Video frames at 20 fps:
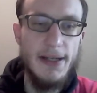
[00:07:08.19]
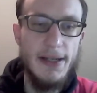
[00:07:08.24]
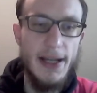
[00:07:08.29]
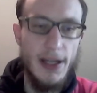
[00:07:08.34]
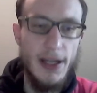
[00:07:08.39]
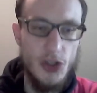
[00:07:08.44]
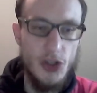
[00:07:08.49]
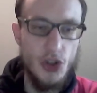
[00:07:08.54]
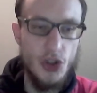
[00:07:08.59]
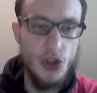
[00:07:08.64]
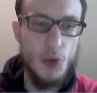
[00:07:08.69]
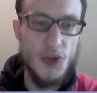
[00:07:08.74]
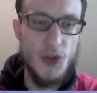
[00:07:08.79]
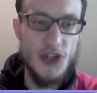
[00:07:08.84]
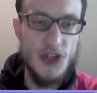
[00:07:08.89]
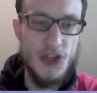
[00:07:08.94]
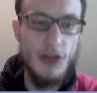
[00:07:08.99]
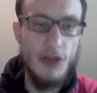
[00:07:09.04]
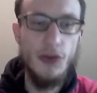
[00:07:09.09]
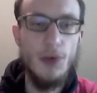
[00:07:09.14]
And
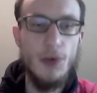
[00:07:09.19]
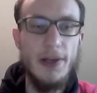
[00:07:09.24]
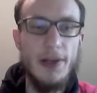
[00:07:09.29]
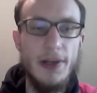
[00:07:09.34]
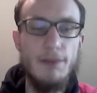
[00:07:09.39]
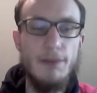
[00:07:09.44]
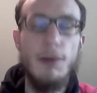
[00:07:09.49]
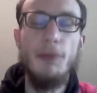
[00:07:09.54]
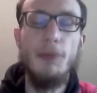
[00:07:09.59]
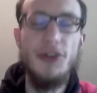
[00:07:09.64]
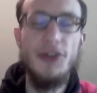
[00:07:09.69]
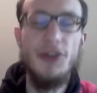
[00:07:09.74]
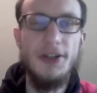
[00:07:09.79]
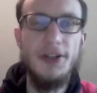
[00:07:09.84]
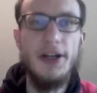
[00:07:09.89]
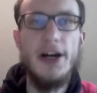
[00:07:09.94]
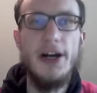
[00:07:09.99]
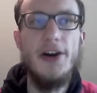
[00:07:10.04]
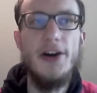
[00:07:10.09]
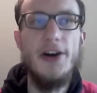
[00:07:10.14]
what is also quite
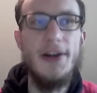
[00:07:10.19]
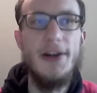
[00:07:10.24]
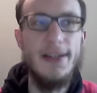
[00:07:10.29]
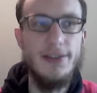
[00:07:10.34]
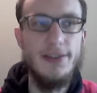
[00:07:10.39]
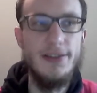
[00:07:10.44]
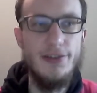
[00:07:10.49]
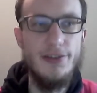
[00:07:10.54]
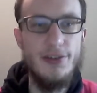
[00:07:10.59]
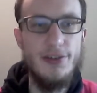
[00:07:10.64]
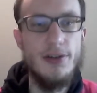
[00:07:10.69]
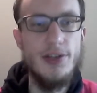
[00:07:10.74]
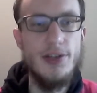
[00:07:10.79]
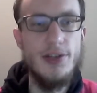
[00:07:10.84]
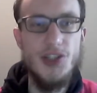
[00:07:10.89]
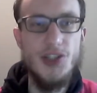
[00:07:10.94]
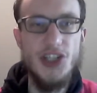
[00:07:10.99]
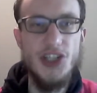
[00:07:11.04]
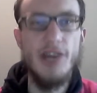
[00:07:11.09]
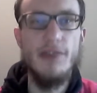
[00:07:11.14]
popular and
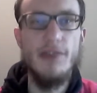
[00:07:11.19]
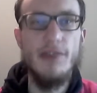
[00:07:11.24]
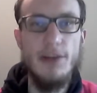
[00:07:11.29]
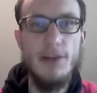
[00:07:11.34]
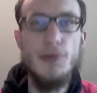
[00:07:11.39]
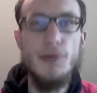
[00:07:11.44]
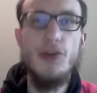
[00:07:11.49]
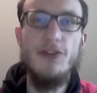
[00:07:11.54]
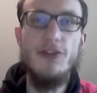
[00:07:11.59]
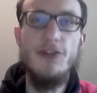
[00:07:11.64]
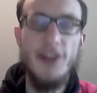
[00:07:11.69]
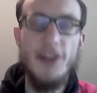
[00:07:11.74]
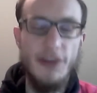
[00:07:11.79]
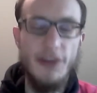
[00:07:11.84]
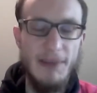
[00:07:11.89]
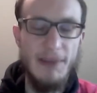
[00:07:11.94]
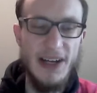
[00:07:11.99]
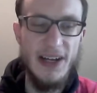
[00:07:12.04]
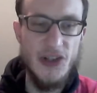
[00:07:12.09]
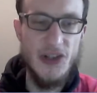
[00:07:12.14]
generally approved
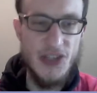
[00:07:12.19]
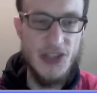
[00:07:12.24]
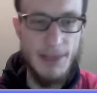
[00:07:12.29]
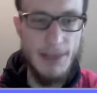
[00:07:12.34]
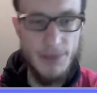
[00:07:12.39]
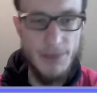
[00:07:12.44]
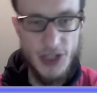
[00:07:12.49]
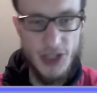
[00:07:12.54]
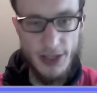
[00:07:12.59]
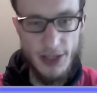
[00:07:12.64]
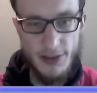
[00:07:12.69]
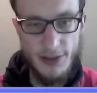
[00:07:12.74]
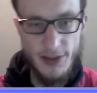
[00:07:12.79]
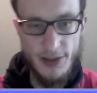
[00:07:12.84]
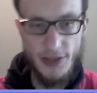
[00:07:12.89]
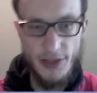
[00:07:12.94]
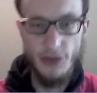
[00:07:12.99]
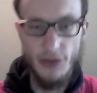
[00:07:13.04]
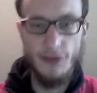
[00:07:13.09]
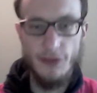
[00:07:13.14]
as a minor
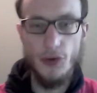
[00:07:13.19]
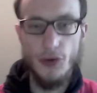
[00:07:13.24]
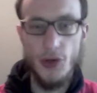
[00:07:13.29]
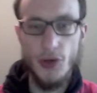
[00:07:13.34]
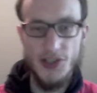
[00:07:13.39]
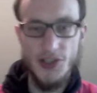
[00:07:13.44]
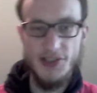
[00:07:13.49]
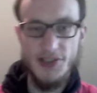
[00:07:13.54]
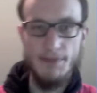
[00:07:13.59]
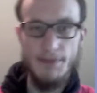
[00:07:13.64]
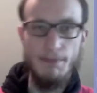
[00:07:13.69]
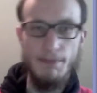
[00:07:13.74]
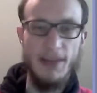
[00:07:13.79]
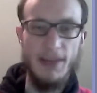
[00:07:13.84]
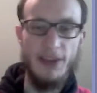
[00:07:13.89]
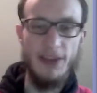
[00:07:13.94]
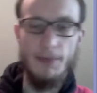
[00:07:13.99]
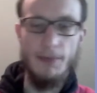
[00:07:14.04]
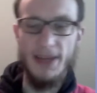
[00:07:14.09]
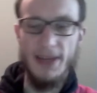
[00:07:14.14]
subject is, of course,
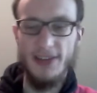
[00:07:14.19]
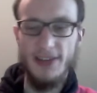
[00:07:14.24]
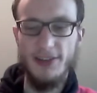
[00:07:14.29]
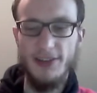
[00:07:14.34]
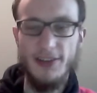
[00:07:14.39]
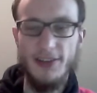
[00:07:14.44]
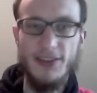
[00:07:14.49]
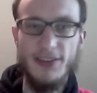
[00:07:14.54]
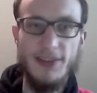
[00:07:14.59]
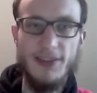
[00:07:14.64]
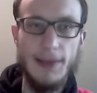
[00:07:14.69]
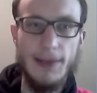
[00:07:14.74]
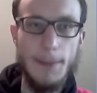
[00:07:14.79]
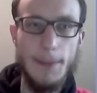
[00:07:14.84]
mathematics.